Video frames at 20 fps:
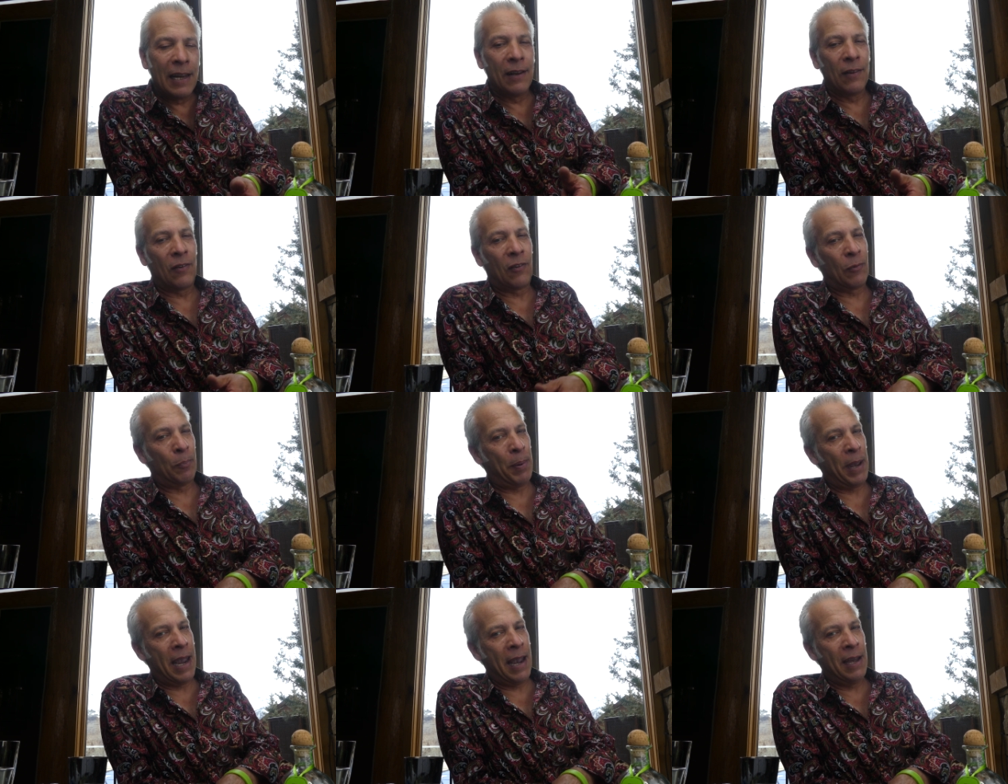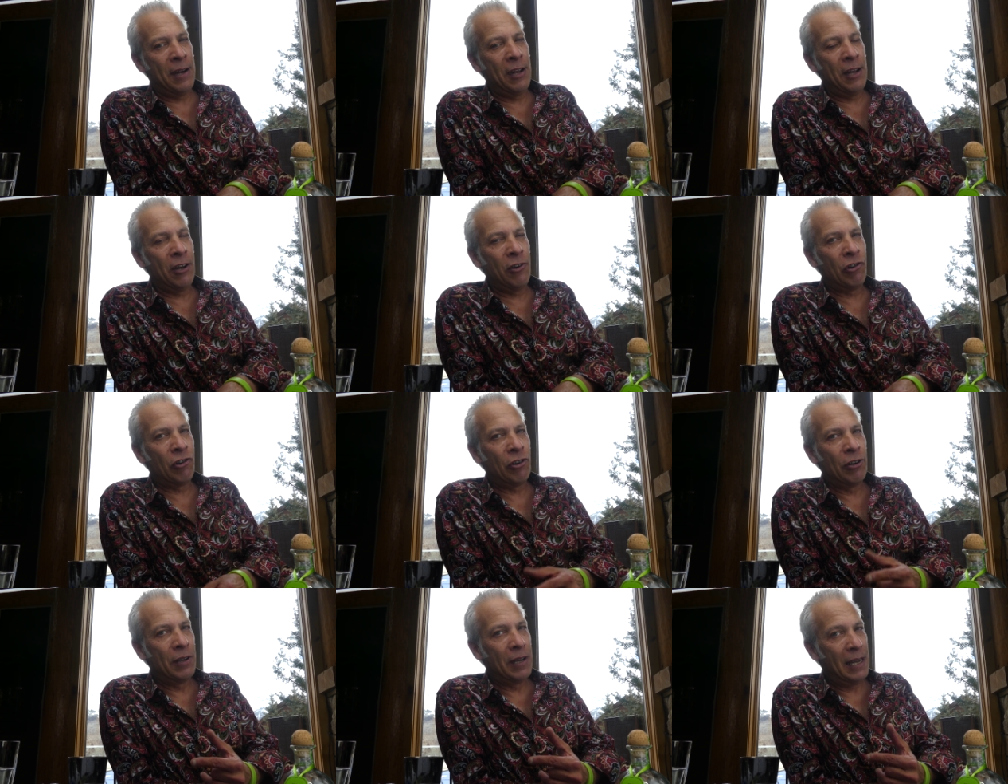in
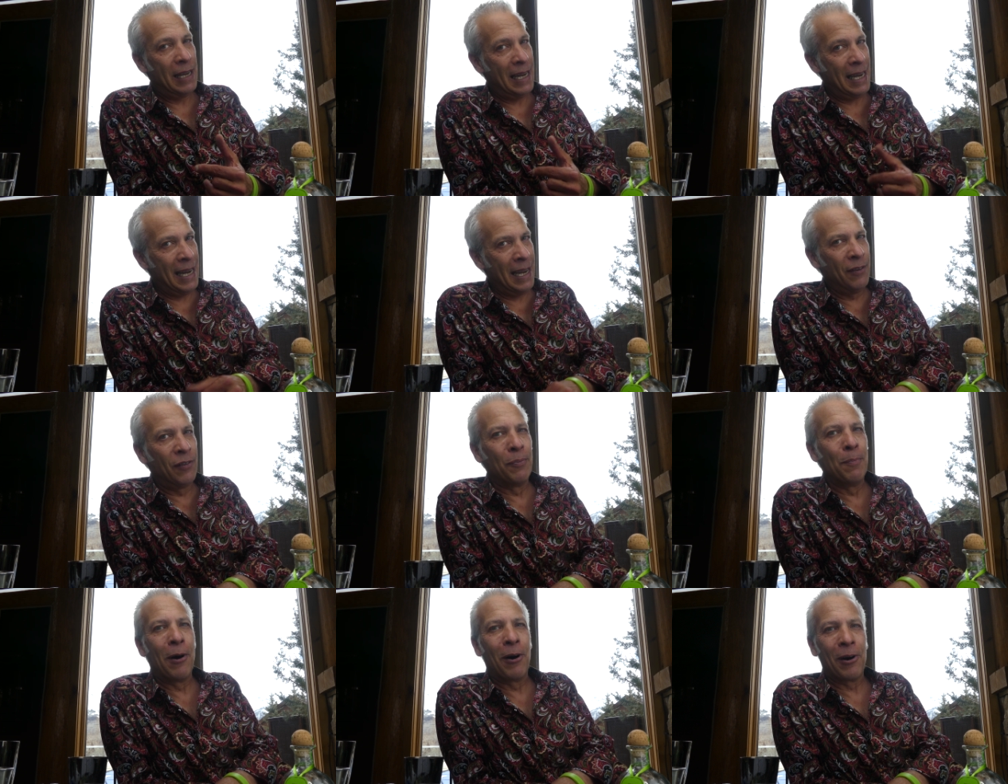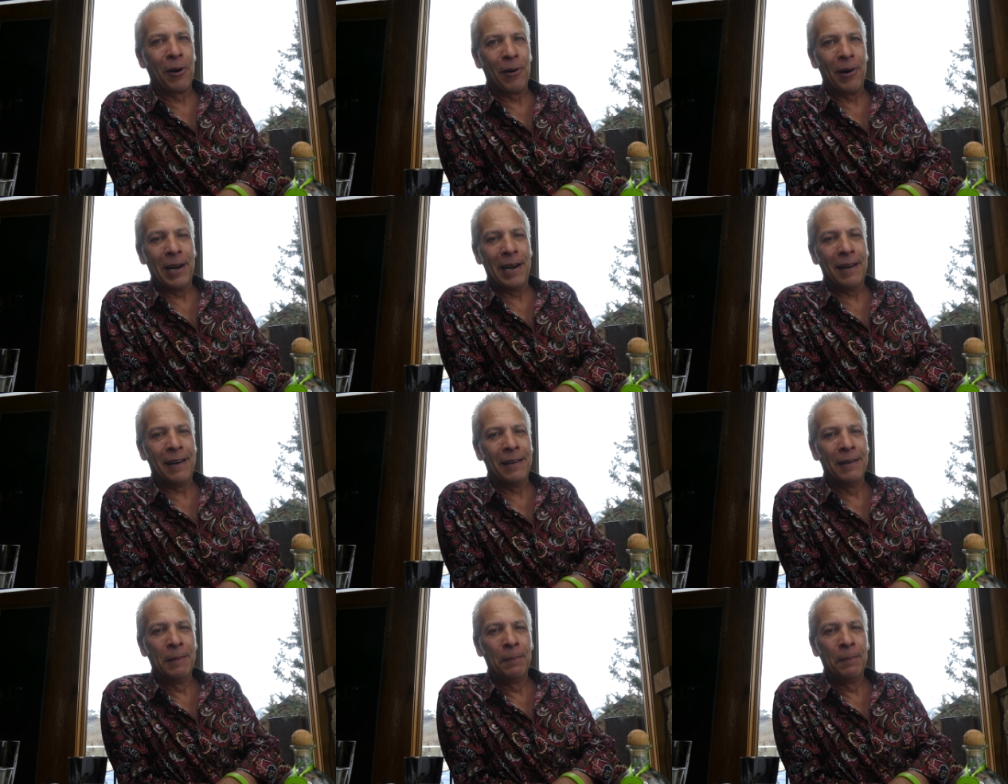Spanish is margarita.